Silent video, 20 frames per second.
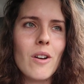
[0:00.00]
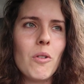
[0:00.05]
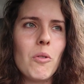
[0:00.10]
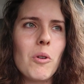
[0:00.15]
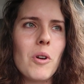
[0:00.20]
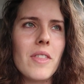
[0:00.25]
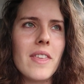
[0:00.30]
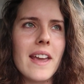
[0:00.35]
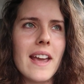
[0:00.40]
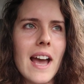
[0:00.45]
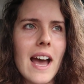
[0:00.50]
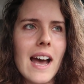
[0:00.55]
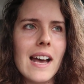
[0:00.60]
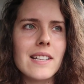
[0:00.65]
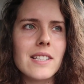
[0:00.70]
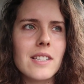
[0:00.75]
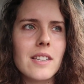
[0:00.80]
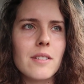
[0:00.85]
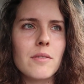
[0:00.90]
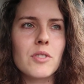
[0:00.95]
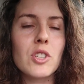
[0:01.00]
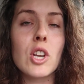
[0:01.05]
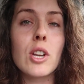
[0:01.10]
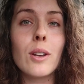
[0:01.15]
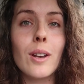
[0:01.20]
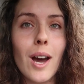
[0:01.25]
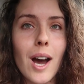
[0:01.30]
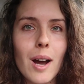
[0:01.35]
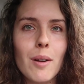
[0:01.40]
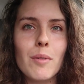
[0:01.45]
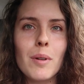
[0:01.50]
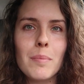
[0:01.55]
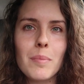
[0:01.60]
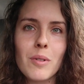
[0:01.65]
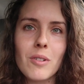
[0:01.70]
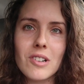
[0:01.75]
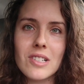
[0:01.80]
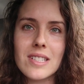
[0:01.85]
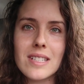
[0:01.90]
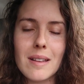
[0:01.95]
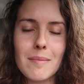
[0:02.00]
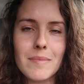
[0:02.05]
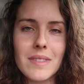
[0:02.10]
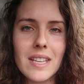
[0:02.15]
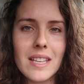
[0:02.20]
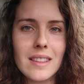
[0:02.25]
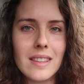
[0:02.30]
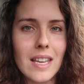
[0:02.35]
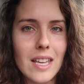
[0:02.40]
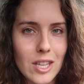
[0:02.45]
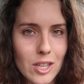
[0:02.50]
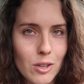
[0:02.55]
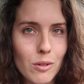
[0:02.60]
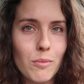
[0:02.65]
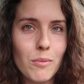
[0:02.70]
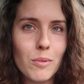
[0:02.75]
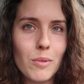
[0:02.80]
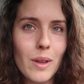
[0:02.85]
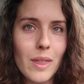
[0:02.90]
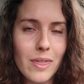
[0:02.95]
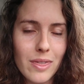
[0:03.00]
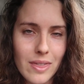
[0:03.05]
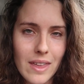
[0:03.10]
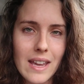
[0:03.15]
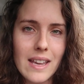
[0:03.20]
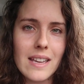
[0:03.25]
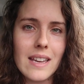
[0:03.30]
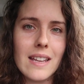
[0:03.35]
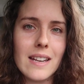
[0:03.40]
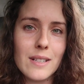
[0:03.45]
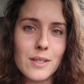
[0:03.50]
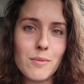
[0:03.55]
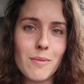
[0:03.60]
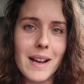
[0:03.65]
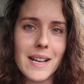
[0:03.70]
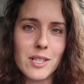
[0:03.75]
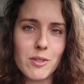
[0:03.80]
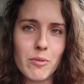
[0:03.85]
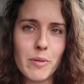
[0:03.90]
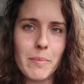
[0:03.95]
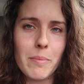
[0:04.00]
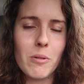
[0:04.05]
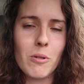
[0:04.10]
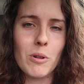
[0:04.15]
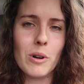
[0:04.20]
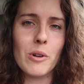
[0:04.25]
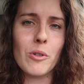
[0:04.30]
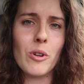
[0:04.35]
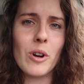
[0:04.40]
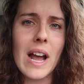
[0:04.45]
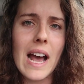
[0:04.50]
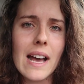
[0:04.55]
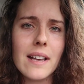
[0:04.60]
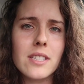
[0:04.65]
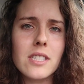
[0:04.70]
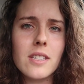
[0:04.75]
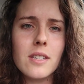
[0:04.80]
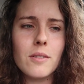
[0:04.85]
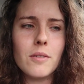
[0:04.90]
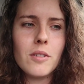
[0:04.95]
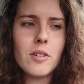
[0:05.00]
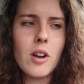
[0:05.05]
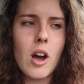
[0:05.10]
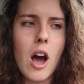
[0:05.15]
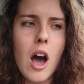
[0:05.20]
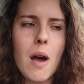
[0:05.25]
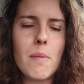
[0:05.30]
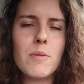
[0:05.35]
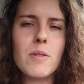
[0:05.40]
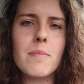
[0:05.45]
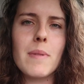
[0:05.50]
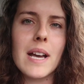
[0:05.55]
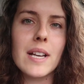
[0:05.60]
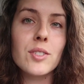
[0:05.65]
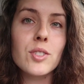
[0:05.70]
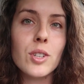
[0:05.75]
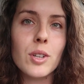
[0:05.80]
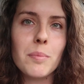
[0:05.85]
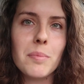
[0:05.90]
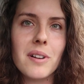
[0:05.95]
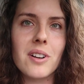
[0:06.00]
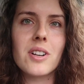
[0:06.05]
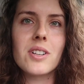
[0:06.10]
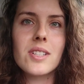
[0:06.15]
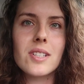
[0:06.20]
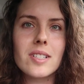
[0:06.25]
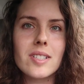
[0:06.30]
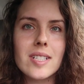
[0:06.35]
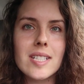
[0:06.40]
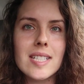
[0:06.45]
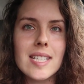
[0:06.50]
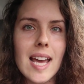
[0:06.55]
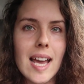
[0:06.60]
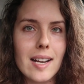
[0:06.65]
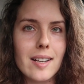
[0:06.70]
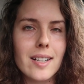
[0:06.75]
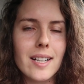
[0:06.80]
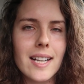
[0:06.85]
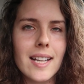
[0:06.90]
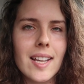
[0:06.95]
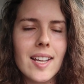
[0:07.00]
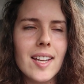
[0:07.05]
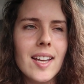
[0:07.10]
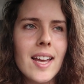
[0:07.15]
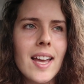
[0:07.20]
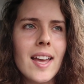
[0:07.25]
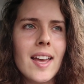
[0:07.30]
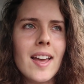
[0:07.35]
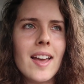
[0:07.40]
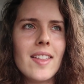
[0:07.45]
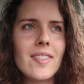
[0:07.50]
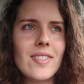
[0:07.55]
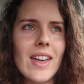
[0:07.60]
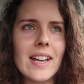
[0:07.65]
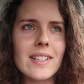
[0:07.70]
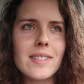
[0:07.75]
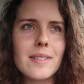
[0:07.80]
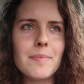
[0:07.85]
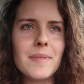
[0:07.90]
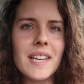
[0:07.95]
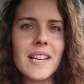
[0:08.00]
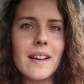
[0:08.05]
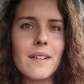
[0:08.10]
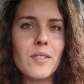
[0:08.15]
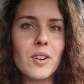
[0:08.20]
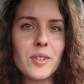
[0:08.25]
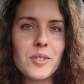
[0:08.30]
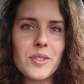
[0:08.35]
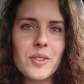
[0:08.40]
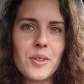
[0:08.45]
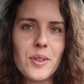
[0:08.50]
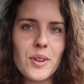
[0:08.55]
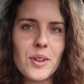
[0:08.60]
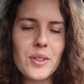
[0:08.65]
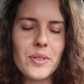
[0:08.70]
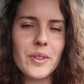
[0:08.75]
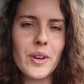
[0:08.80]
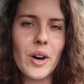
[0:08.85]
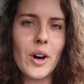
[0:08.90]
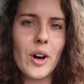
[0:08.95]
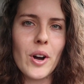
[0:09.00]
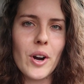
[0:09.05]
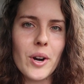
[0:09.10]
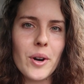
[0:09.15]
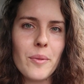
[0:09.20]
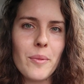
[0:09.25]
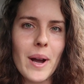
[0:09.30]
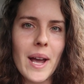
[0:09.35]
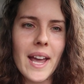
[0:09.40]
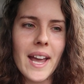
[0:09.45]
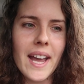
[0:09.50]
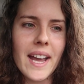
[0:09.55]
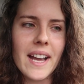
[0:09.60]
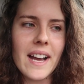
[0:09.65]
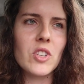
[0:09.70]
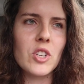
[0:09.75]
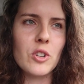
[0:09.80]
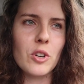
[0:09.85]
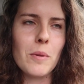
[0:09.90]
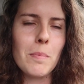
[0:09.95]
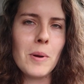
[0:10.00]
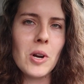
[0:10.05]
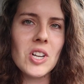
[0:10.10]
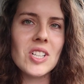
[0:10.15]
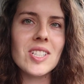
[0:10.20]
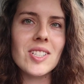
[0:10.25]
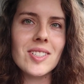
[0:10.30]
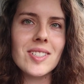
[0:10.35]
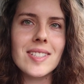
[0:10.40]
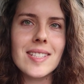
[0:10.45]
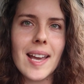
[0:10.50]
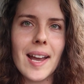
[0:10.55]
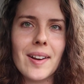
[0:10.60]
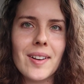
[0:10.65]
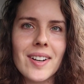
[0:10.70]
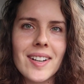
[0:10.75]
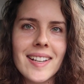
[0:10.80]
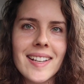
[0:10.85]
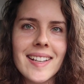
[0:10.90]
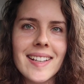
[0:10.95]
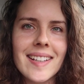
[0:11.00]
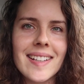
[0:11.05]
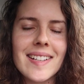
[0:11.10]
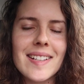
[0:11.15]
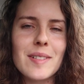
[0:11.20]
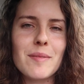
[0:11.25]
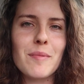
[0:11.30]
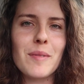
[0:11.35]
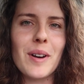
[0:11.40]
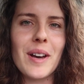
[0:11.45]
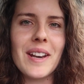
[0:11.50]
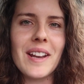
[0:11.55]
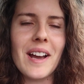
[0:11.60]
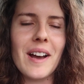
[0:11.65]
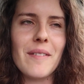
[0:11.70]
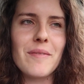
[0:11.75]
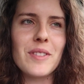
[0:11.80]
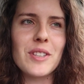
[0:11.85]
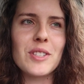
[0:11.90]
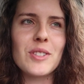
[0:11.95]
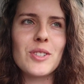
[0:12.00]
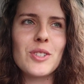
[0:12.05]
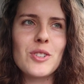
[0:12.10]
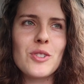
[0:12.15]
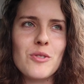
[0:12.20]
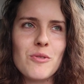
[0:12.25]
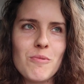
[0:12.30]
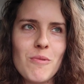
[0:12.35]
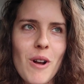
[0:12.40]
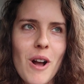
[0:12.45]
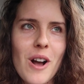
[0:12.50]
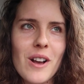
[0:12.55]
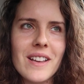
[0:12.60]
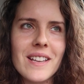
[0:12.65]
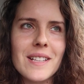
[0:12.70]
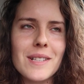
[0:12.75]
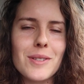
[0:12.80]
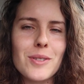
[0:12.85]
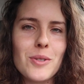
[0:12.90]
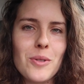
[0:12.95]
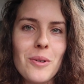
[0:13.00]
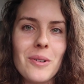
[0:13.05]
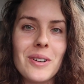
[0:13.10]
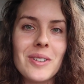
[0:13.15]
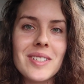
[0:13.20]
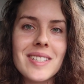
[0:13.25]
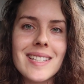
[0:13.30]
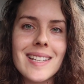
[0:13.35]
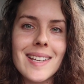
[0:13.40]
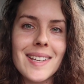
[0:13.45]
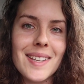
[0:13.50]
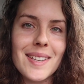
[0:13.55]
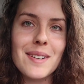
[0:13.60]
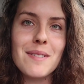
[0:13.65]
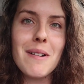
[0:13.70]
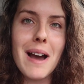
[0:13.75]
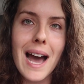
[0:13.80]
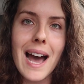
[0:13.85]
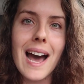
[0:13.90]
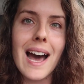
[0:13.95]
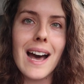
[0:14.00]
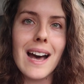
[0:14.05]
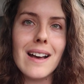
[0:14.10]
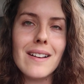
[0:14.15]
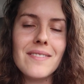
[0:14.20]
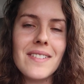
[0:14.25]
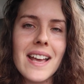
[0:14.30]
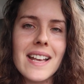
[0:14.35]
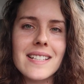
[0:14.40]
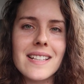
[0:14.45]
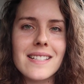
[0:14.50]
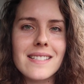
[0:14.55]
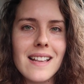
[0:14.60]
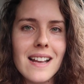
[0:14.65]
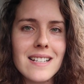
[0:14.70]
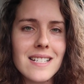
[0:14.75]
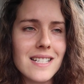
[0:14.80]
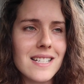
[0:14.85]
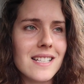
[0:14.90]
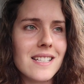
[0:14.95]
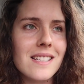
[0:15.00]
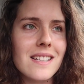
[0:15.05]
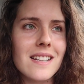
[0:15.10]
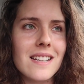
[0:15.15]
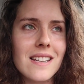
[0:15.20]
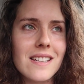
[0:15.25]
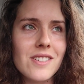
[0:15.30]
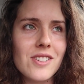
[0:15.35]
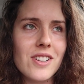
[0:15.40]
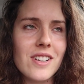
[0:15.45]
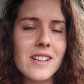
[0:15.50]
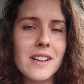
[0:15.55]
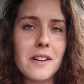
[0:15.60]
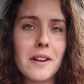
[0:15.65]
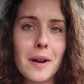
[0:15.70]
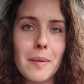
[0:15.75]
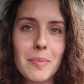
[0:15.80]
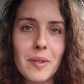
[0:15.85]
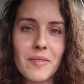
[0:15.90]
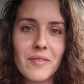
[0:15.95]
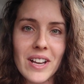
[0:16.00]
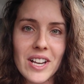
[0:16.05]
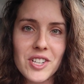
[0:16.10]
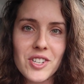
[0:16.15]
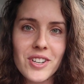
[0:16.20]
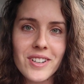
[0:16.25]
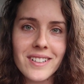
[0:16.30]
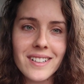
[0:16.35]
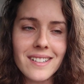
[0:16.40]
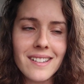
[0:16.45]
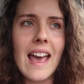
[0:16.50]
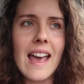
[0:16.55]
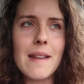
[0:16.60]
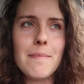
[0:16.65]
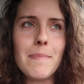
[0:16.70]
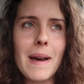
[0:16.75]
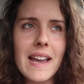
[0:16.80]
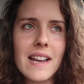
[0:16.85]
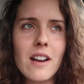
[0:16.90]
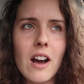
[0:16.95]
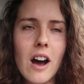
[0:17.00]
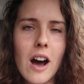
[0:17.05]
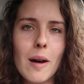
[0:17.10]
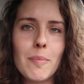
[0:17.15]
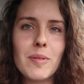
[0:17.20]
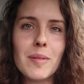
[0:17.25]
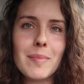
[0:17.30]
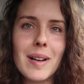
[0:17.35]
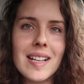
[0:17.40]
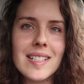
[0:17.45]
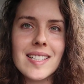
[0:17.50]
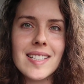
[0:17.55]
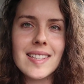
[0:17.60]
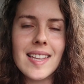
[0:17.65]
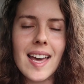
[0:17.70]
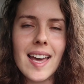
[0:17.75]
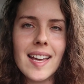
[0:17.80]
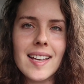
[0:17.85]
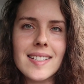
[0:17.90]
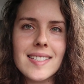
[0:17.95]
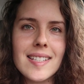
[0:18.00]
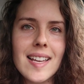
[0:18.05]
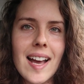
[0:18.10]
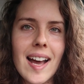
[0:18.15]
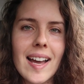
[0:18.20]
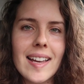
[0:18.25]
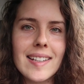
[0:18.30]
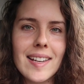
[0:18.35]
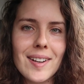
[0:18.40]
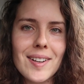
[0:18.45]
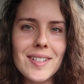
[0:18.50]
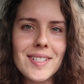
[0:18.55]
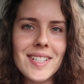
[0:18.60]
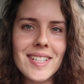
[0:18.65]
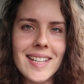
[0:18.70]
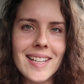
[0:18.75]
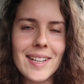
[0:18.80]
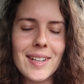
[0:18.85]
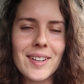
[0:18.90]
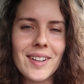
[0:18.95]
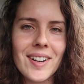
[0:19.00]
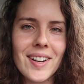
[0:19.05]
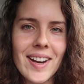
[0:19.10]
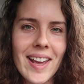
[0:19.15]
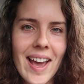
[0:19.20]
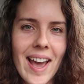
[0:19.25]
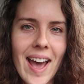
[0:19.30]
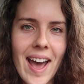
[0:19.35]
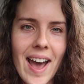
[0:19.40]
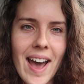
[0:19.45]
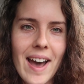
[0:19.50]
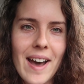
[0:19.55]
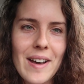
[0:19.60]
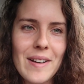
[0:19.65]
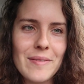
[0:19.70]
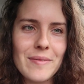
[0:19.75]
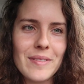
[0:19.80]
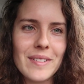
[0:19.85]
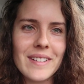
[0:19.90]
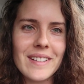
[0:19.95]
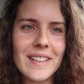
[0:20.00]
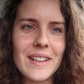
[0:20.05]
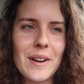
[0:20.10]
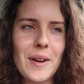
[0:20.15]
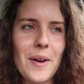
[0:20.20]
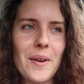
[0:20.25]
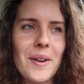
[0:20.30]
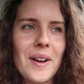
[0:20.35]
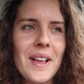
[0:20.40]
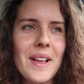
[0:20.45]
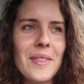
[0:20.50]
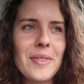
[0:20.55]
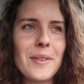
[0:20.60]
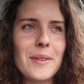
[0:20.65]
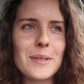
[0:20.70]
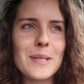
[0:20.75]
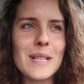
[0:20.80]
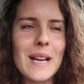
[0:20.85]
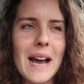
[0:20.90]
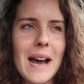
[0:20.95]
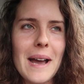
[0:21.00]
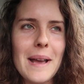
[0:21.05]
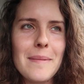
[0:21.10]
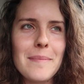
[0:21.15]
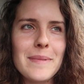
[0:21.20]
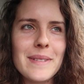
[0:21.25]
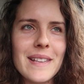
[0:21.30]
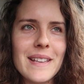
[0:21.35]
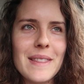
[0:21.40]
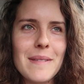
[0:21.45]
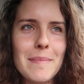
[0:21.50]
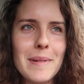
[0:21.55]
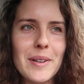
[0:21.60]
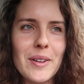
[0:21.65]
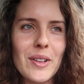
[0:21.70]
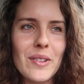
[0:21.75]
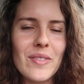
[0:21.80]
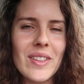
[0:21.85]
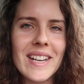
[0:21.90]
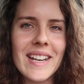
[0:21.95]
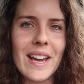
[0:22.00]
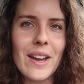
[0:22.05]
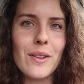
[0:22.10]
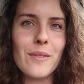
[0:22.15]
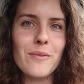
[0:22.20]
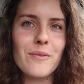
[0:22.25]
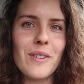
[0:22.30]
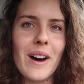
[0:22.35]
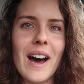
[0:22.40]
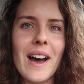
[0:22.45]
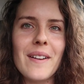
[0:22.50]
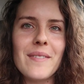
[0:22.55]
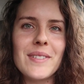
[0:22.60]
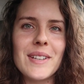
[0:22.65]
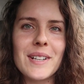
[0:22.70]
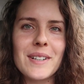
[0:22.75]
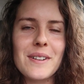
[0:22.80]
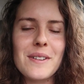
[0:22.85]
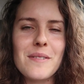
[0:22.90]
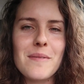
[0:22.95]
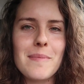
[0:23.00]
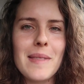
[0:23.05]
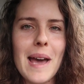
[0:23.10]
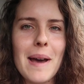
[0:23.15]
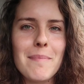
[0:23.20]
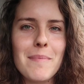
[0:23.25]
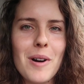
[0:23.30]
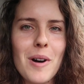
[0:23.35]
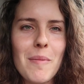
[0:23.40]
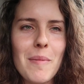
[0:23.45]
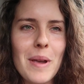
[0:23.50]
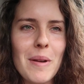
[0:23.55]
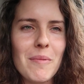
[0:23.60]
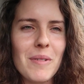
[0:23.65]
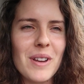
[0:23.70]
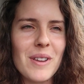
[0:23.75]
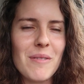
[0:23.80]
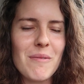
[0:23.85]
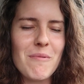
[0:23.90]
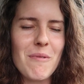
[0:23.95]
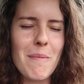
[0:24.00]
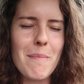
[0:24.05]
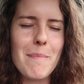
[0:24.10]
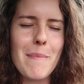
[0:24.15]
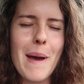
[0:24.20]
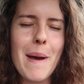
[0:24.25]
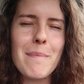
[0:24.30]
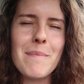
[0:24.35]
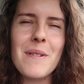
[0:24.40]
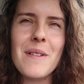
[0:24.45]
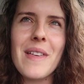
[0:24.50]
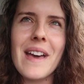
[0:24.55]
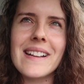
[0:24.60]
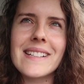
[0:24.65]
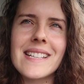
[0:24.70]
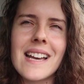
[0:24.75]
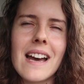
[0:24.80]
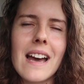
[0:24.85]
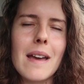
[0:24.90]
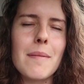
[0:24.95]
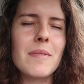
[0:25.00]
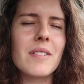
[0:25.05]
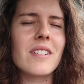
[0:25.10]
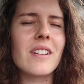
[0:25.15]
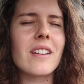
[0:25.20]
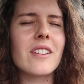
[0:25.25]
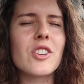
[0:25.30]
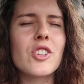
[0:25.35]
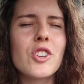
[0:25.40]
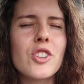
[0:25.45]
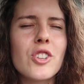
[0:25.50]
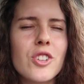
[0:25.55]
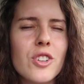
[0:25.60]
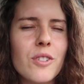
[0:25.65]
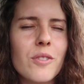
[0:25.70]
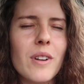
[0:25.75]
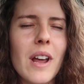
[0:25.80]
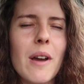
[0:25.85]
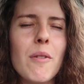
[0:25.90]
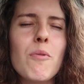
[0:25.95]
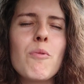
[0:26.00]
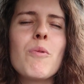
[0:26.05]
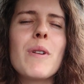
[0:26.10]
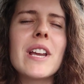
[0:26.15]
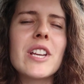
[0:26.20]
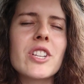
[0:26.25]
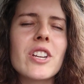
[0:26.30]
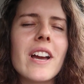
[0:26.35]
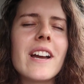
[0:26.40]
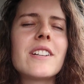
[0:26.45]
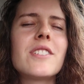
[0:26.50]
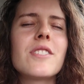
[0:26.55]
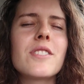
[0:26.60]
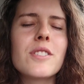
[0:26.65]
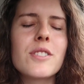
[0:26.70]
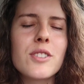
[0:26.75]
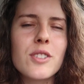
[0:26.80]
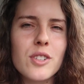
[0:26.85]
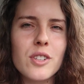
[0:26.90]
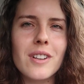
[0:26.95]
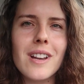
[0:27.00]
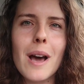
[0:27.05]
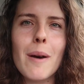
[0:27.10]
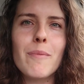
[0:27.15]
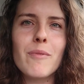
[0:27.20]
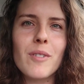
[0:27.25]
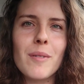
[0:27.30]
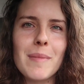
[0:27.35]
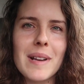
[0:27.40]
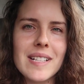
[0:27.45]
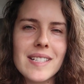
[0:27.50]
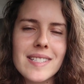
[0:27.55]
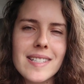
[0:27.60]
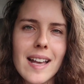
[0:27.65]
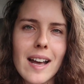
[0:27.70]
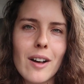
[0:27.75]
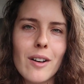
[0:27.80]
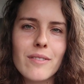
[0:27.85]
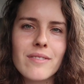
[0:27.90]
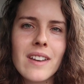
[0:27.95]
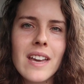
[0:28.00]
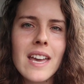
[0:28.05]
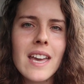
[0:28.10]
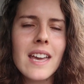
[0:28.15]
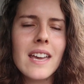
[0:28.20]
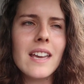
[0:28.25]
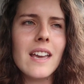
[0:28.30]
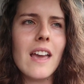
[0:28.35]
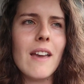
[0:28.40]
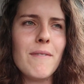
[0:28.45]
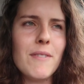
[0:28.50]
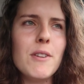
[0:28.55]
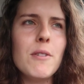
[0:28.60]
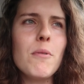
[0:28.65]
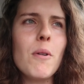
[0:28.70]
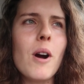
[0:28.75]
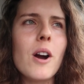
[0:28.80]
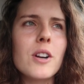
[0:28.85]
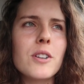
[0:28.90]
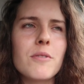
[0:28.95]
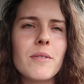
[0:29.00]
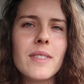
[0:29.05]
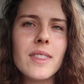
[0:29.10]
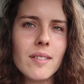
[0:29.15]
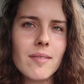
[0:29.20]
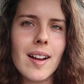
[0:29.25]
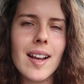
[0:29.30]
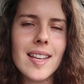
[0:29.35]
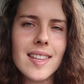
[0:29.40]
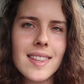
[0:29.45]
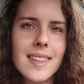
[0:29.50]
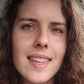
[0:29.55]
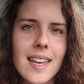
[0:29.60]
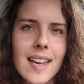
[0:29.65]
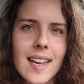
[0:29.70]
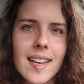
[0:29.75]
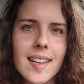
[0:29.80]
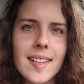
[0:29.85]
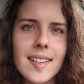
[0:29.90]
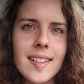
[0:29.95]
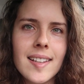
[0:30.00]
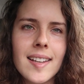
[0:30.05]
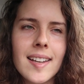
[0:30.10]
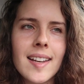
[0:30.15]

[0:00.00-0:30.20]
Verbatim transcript: or they ask you to not report something that you think it is right to report or ask you to compromise your personal integrity. That's something I've also learned the hard way. Your personal integrity is one of the strongest tools that you have as a scientist, an engineer, a professional. And by compromising that, I guarantee you're gonna have you know, those times in the middle of the night, five years from that moment where you remember that time and you're like, shoot, I wish I just stood up for myself. If you are doing the right thing,